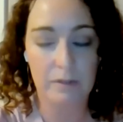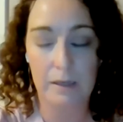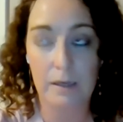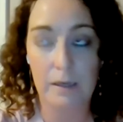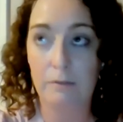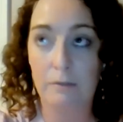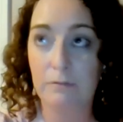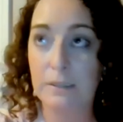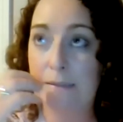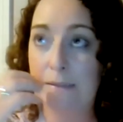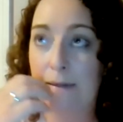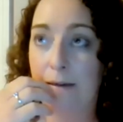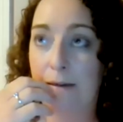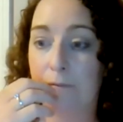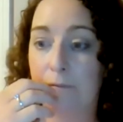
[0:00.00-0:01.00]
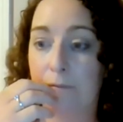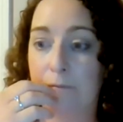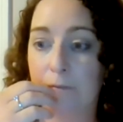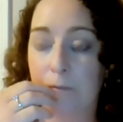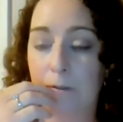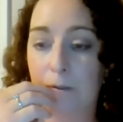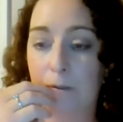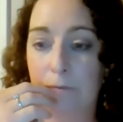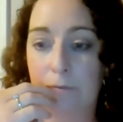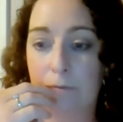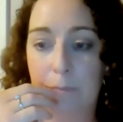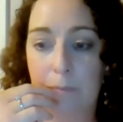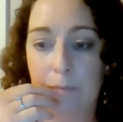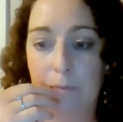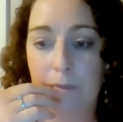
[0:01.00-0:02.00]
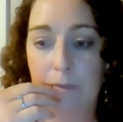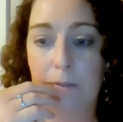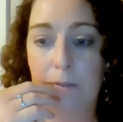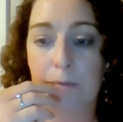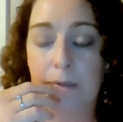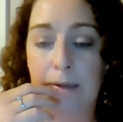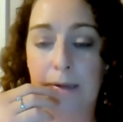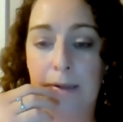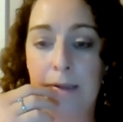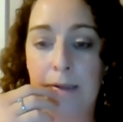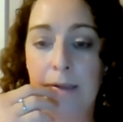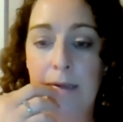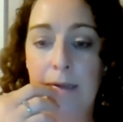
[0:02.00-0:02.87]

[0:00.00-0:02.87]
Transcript: like, I recently had a phone call from the UK